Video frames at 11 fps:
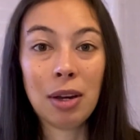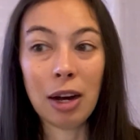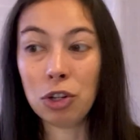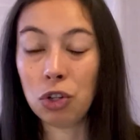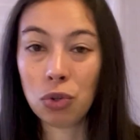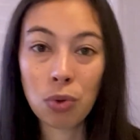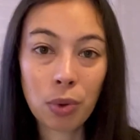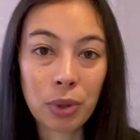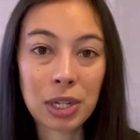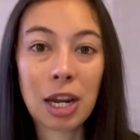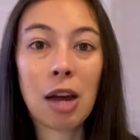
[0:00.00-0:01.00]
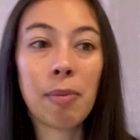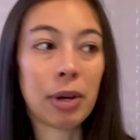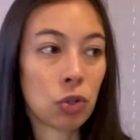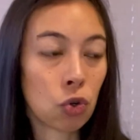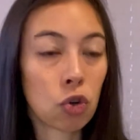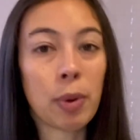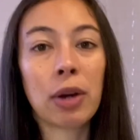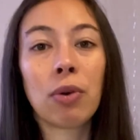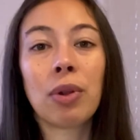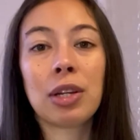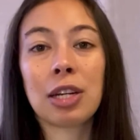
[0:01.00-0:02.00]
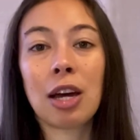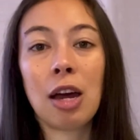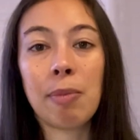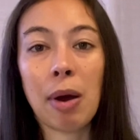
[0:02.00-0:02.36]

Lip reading: I do all the time. I talk about it all the time.